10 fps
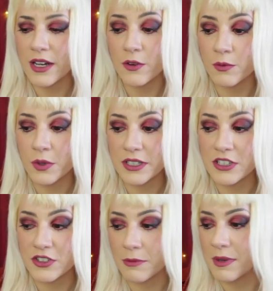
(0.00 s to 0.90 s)
I don't really
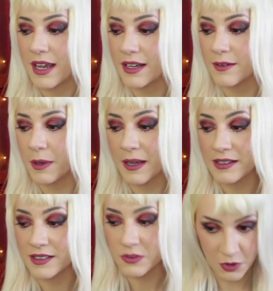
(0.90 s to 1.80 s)
discriminate
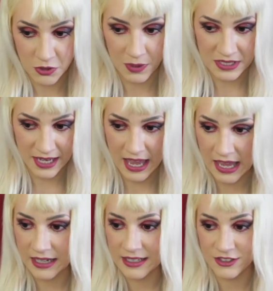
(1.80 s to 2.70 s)
against which ones I
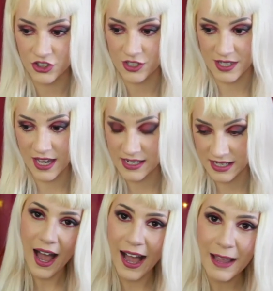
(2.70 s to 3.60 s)
hate. It's just the
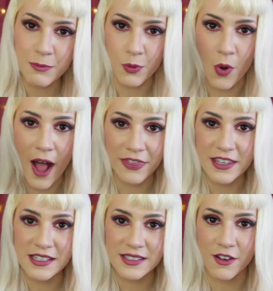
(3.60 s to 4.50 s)
idea. I brought
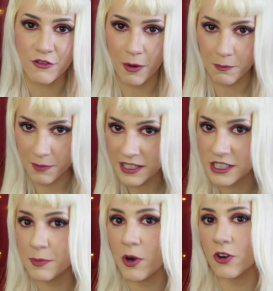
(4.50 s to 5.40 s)
this from
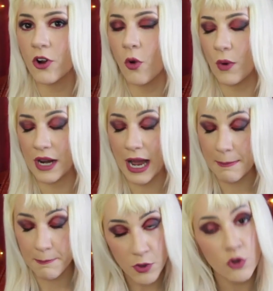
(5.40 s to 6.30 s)
Pittsburgh when
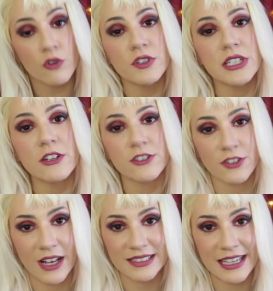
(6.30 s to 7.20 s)
I moved here
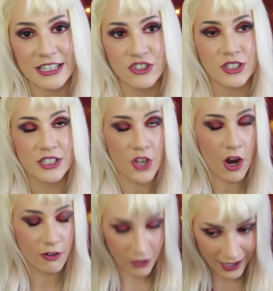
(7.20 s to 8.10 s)
to Los Angeles
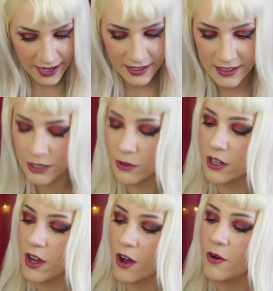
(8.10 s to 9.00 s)
over a year
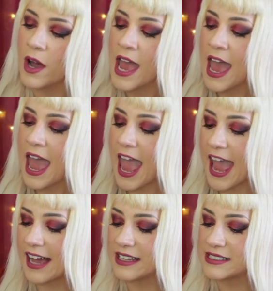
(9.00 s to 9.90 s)
ago.
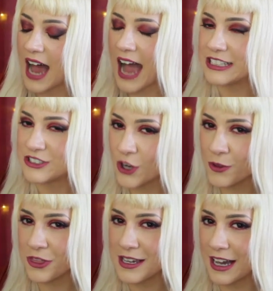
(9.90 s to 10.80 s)
And I
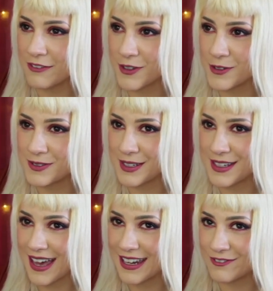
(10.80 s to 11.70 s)
don't think I've used it
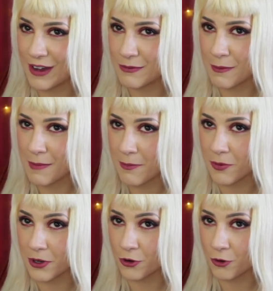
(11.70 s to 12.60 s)
yet, if I'm remembering